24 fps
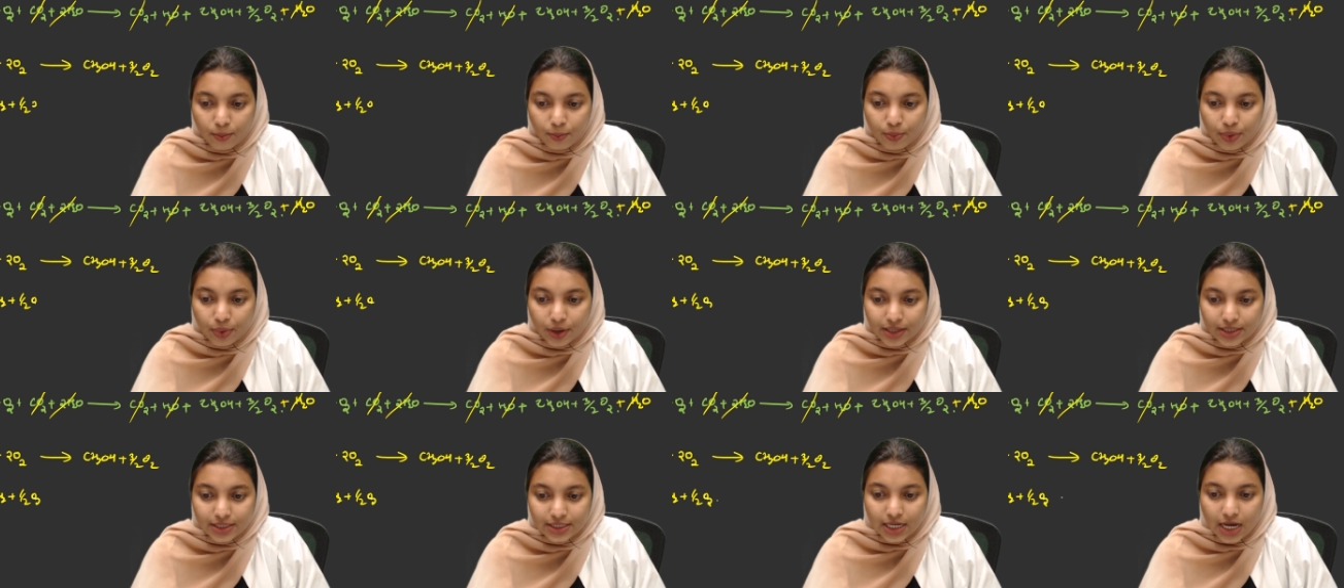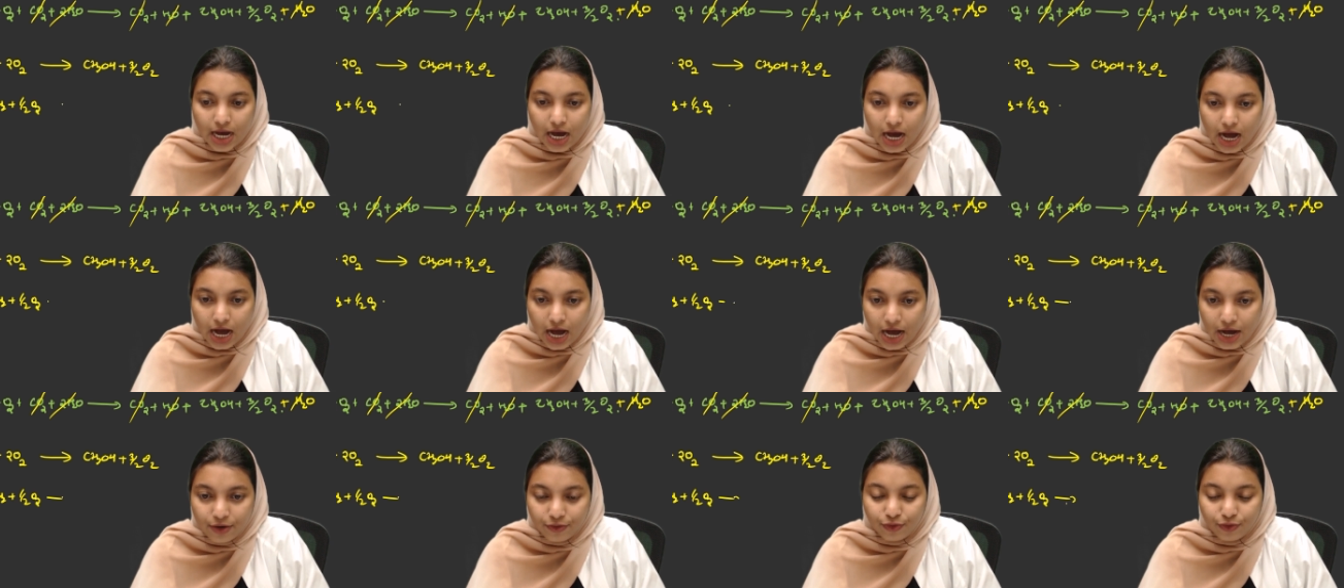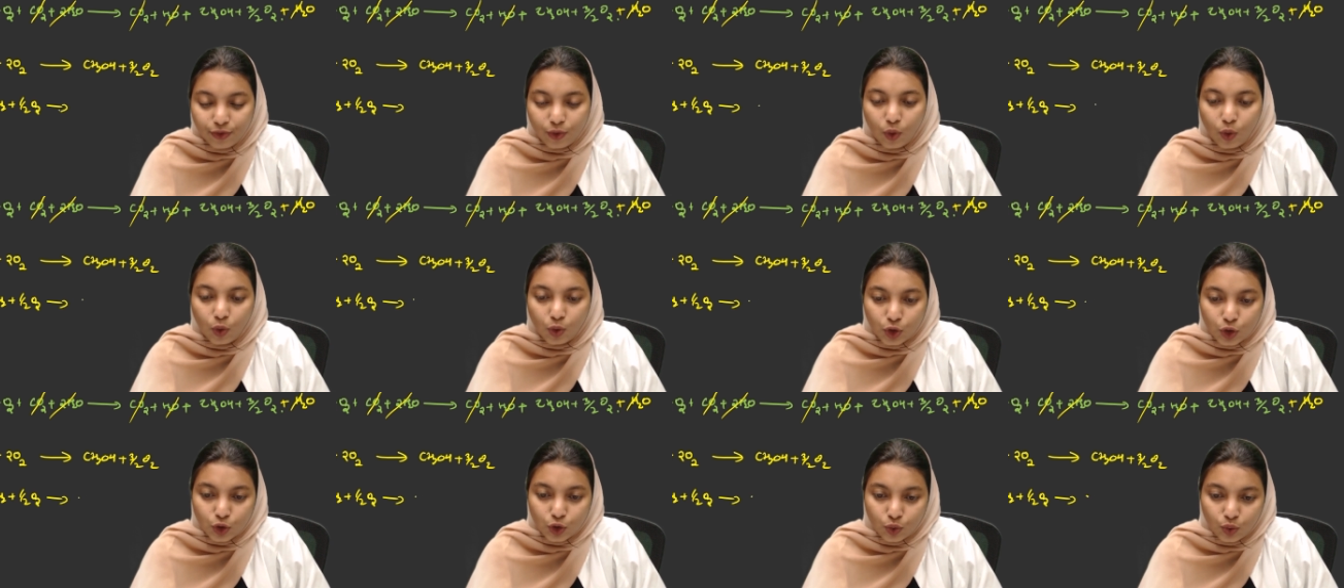plus half
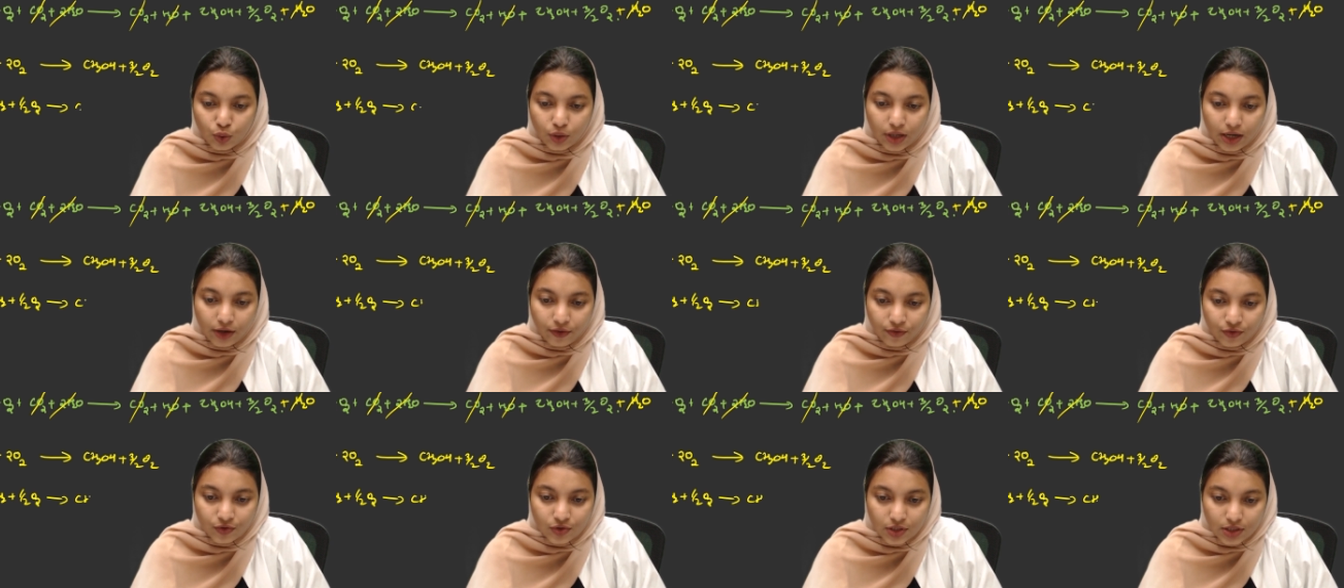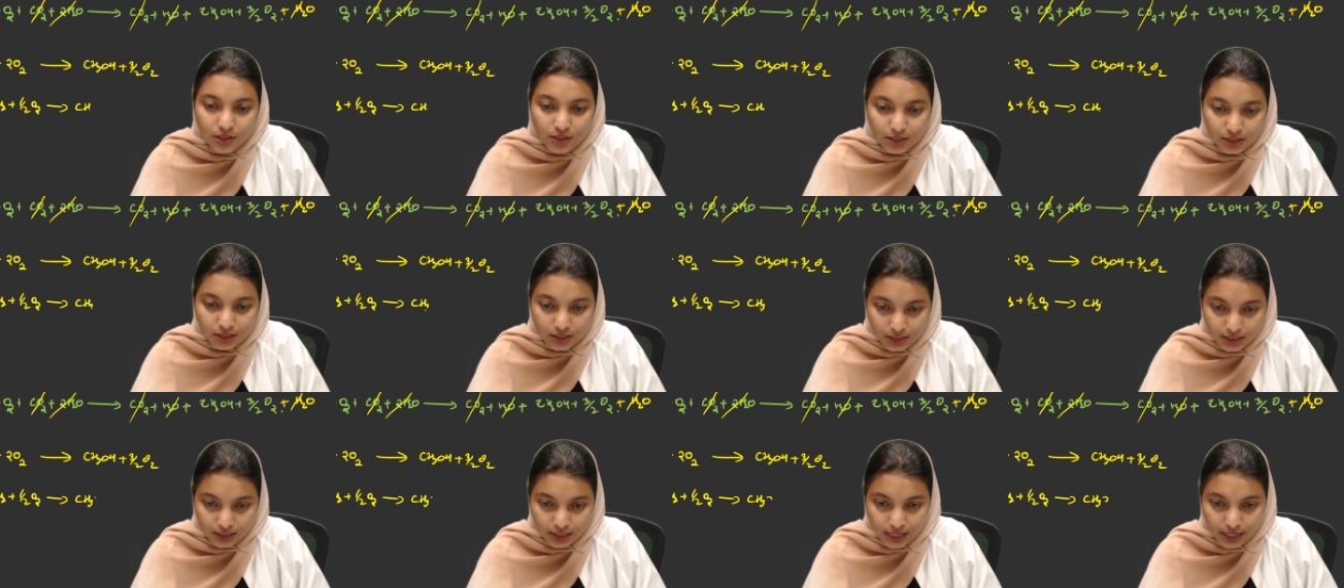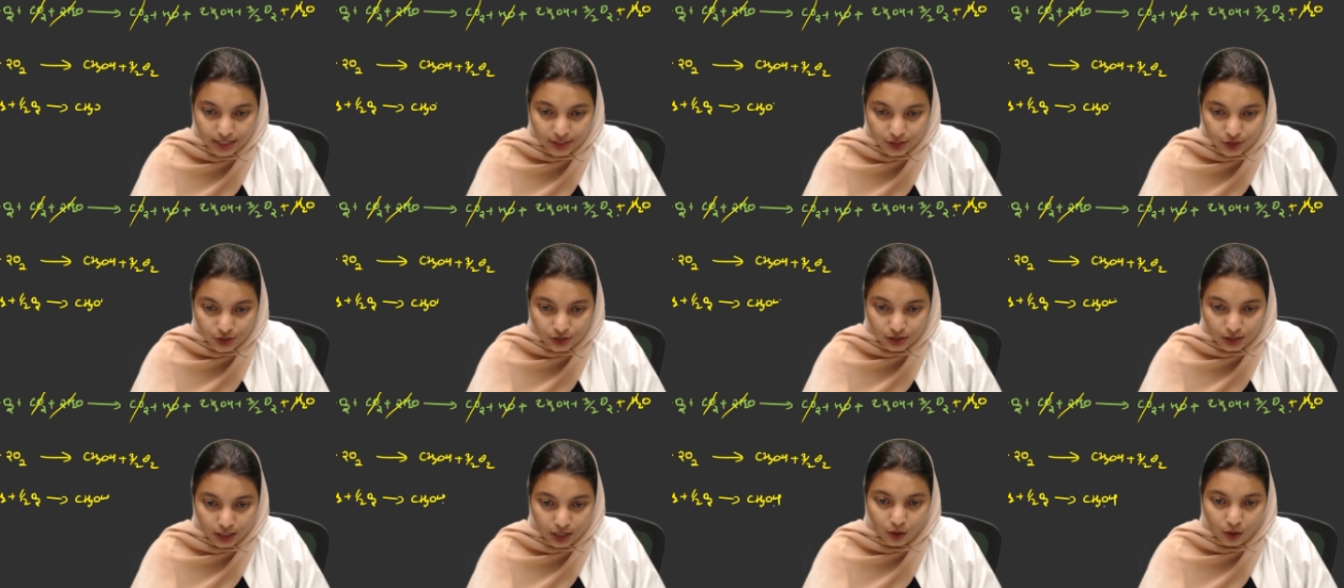O2 gives
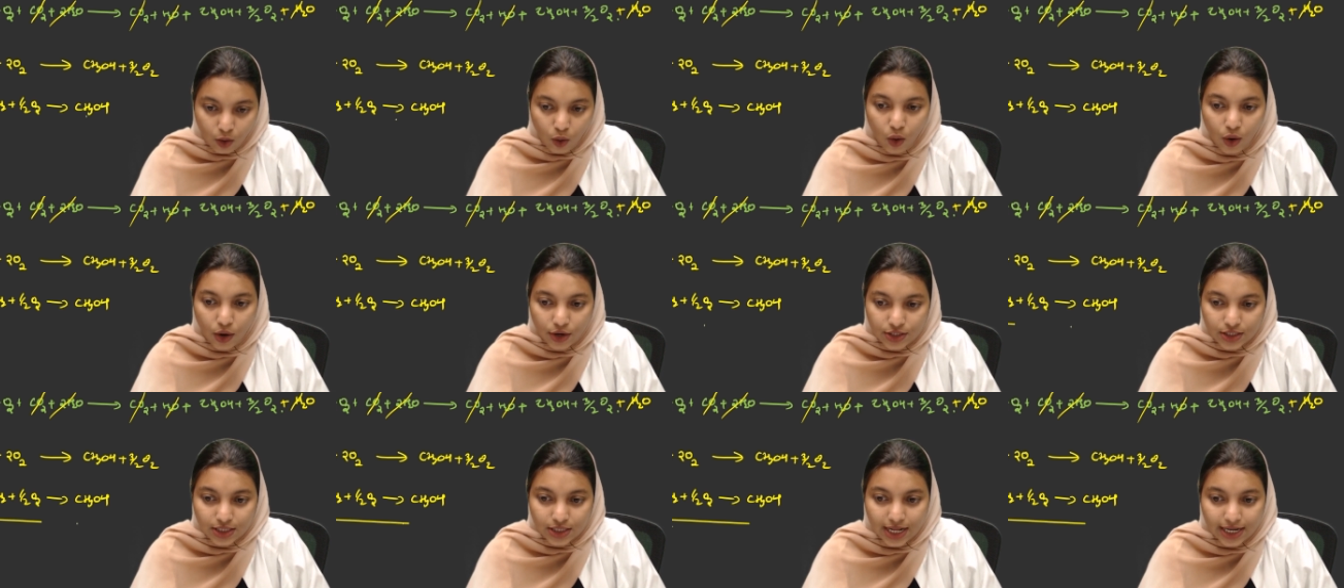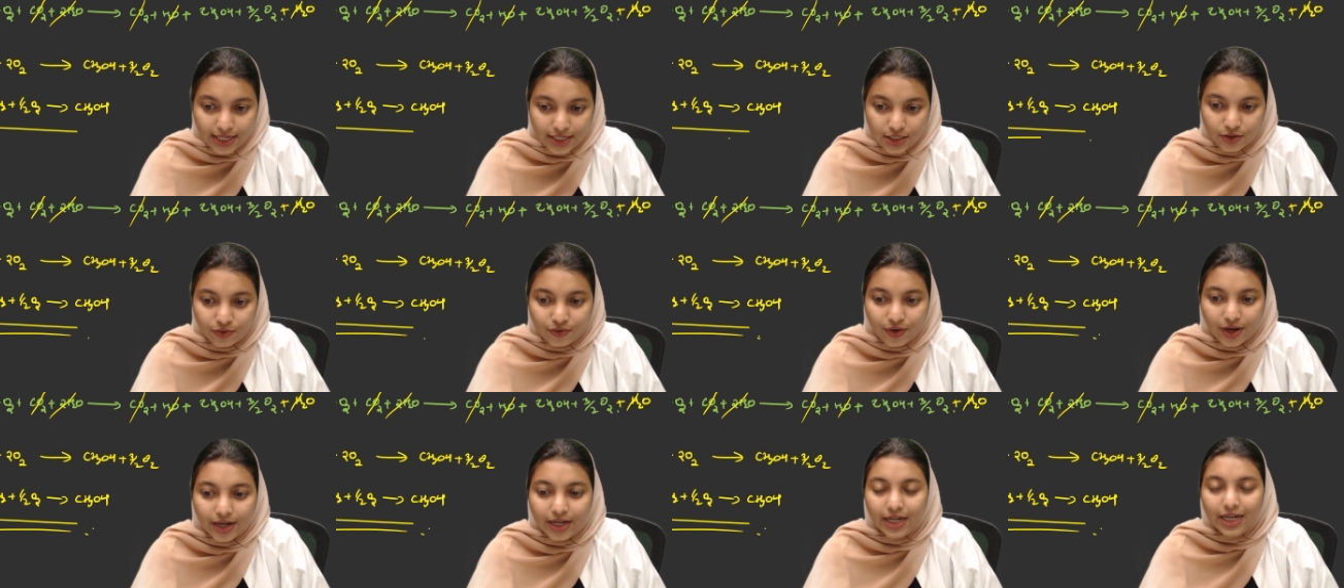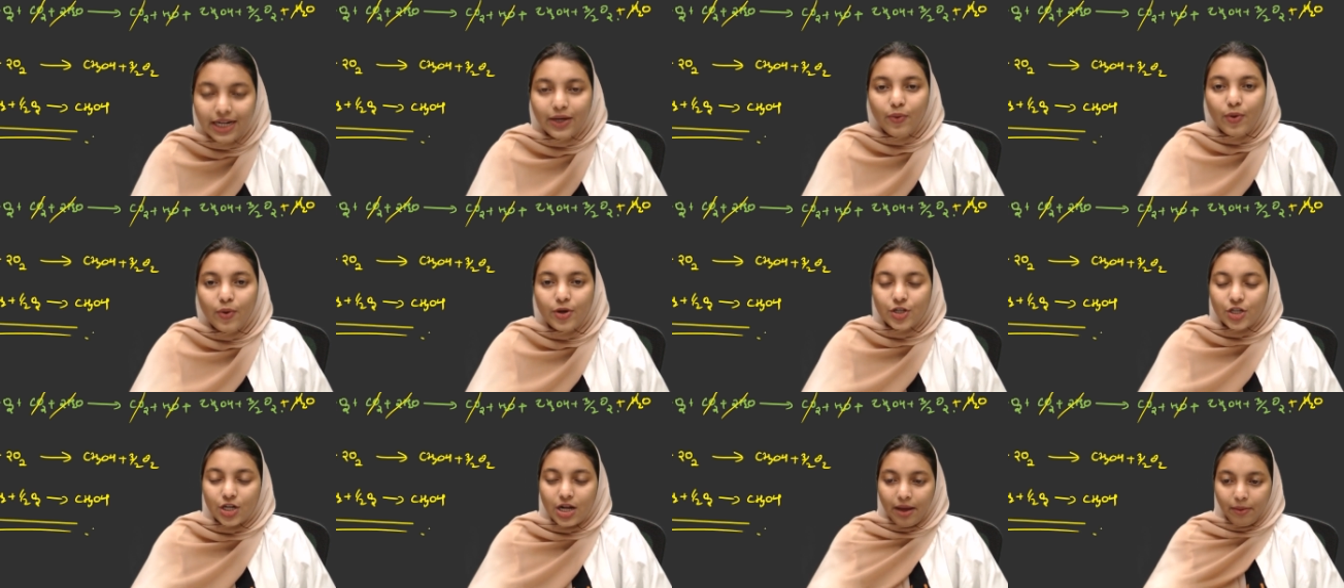CH3OH. That is the final
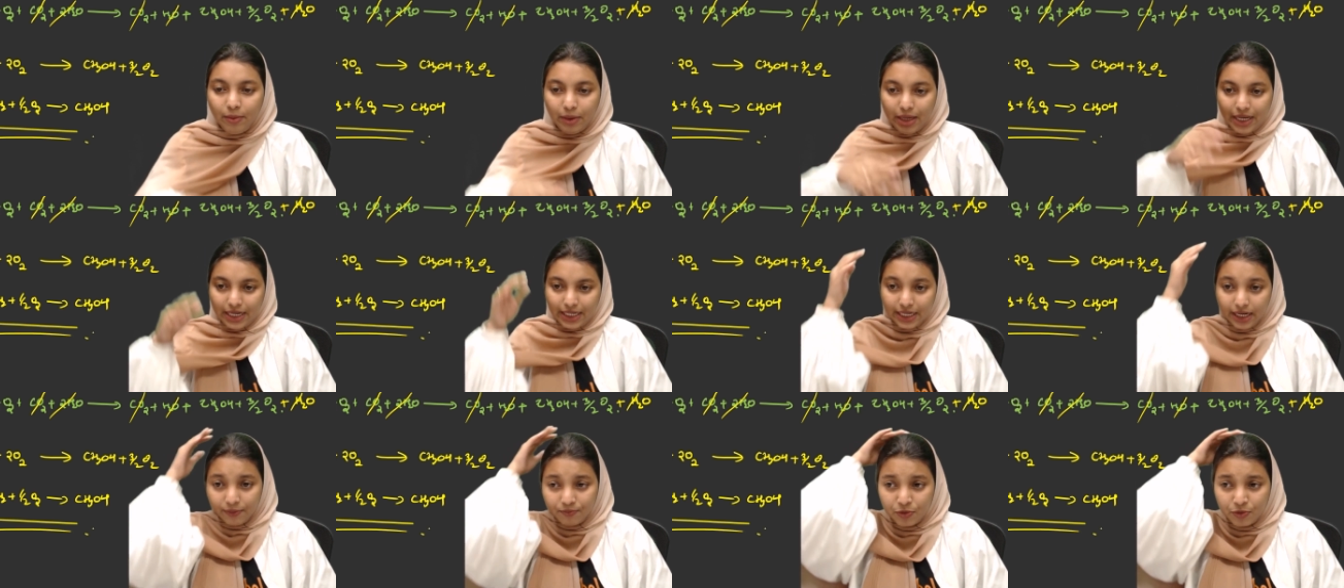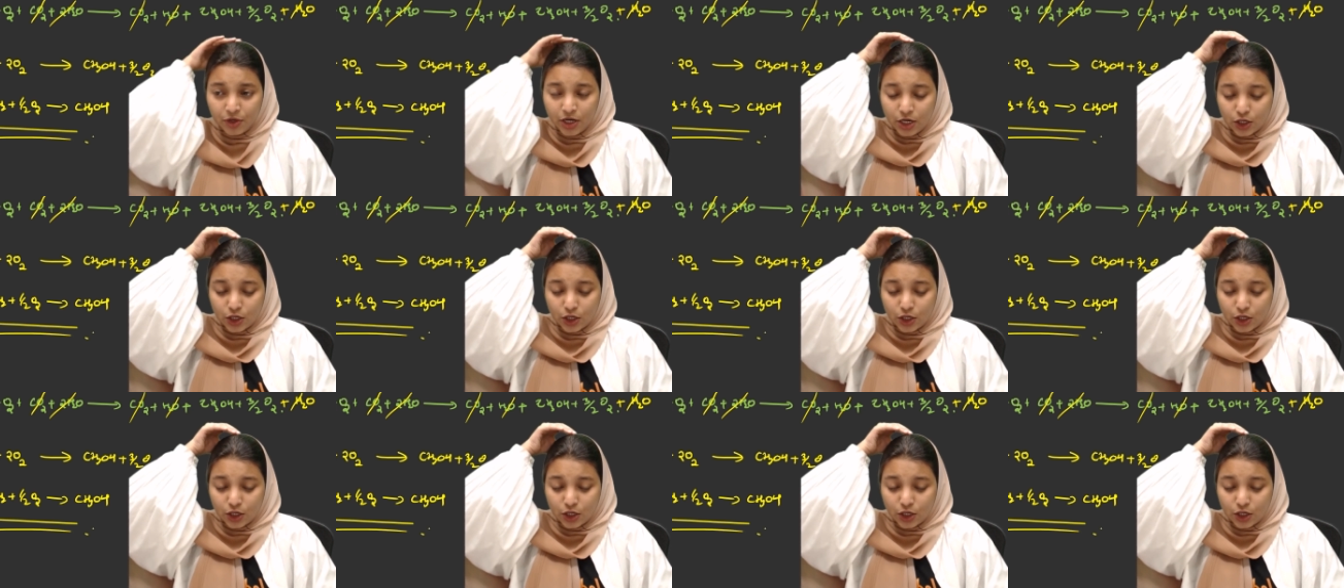equation I am getting.